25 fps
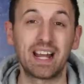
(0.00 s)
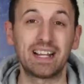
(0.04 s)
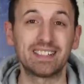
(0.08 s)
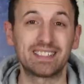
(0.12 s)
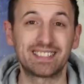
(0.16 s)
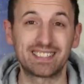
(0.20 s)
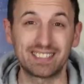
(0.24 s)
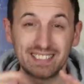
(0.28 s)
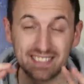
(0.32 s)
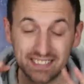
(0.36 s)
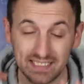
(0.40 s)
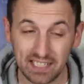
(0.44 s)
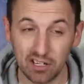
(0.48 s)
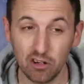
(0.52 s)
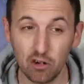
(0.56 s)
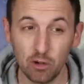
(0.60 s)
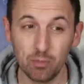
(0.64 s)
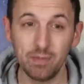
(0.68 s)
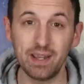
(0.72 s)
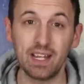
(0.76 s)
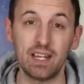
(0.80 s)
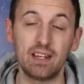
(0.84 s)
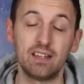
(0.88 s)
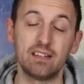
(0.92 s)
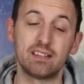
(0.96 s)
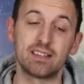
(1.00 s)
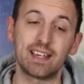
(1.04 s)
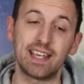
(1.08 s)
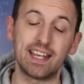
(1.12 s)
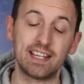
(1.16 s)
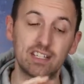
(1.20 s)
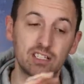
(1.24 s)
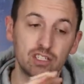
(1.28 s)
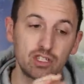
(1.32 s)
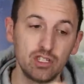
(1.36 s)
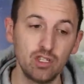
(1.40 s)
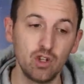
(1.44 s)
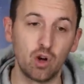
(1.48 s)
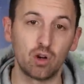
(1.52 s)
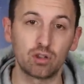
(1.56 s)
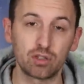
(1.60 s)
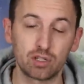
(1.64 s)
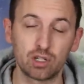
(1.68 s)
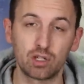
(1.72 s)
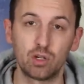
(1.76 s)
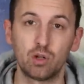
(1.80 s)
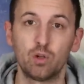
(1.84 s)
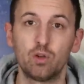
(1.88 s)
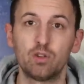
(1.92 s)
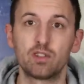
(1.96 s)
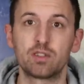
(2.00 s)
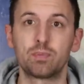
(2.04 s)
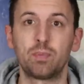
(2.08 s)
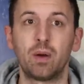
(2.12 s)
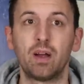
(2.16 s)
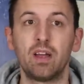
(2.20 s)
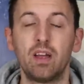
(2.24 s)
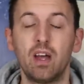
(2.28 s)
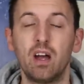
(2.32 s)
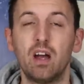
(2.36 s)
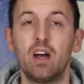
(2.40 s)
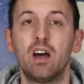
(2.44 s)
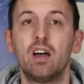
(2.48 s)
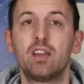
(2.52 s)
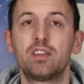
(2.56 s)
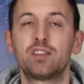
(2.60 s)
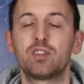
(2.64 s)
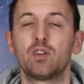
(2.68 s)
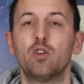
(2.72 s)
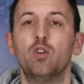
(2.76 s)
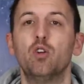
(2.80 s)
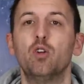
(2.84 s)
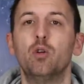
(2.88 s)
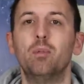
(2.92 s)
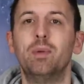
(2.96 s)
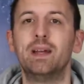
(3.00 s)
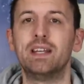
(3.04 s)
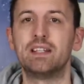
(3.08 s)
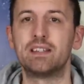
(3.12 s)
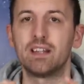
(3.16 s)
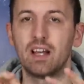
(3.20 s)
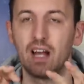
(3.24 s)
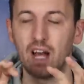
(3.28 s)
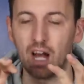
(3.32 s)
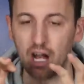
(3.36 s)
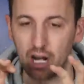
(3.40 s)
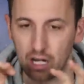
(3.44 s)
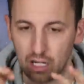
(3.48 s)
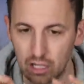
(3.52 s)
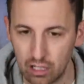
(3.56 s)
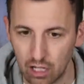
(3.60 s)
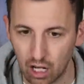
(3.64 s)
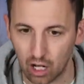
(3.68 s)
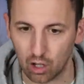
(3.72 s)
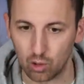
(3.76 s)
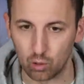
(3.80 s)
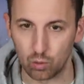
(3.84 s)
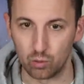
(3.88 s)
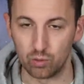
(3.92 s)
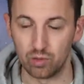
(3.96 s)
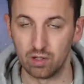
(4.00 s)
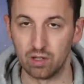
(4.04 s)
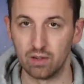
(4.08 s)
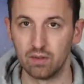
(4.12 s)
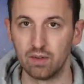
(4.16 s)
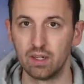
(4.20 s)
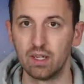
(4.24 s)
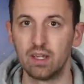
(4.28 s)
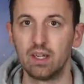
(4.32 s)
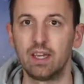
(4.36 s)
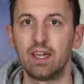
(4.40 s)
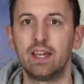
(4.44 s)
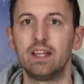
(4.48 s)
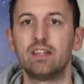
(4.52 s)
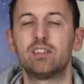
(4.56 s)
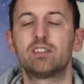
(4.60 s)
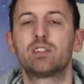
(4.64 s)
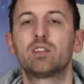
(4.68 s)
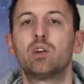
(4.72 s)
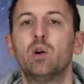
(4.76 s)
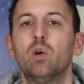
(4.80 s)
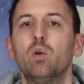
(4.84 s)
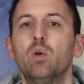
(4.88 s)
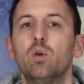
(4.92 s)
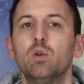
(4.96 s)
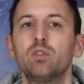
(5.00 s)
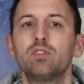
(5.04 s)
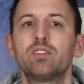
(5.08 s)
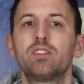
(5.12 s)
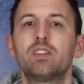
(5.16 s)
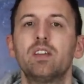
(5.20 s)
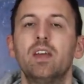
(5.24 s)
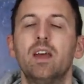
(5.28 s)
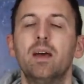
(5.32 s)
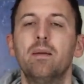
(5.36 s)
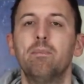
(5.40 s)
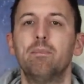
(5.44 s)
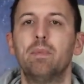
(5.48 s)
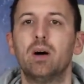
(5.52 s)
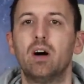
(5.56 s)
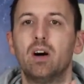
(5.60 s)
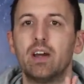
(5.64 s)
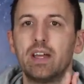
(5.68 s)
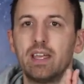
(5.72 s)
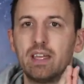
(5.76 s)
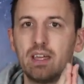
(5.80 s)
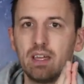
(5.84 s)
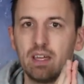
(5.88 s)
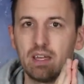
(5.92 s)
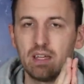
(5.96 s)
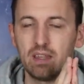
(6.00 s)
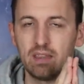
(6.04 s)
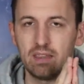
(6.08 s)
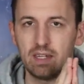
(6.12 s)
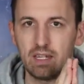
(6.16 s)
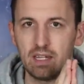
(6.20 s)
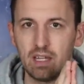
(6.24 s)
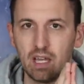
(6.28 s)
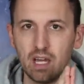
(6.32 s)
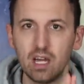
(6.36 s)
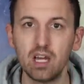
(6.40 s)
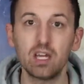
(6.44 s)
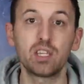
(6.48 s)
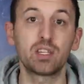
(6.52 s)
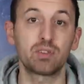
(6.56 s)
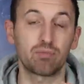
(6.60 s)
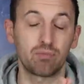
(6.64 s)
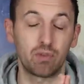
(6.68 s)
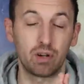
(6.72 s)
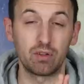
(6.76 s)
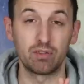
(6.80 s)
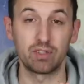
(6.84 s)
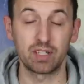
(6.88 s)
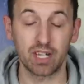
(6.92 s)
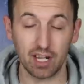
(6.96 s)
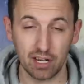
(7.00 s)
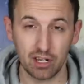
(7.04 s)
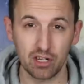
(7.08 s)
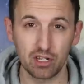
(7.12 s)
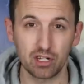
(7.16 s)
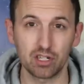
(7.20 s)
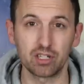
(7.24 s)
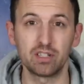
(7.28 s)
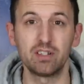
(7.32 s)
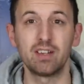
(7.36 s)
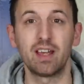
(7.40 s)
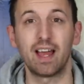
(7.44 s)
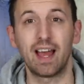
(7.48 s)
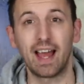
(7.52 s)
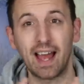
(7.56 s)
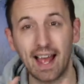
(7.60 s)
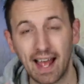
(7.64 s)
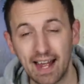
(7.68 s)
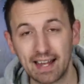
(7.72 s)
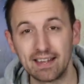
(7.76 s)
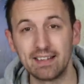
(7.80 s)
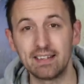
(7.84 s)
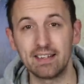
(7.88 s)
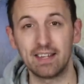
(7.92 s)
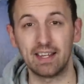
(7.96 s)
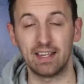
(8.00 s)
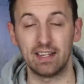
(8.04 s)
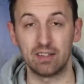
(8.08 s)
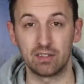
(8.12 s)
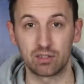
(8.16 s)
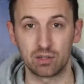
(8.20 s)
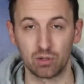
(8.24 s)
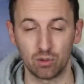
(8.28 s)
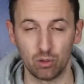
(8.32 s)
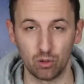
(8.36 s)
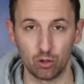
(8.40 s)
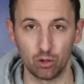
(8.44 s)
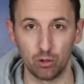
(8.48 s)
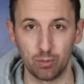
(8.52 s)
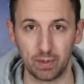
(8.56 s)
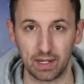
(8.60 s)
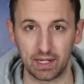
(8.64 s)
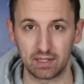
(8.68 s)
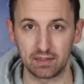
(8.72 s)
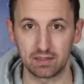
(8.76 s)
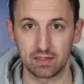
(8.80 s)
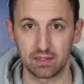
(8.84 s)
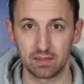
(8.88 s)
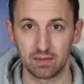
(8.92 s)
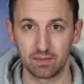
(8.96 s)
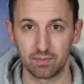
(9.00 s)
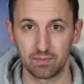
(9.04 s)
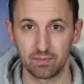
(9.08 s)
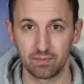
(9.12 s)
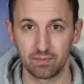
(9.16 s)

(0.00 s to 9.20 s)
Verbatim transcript: that still means it's not caused by Earth's orbit alone. It's caused by the Earth's rotation and its orbit.